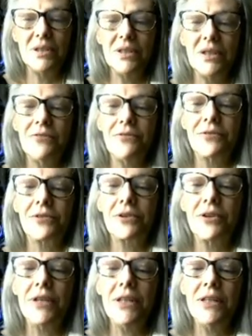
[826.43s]
a
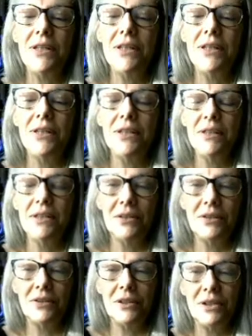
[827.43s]
froggy
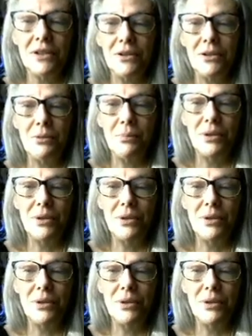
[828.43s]
on a globe.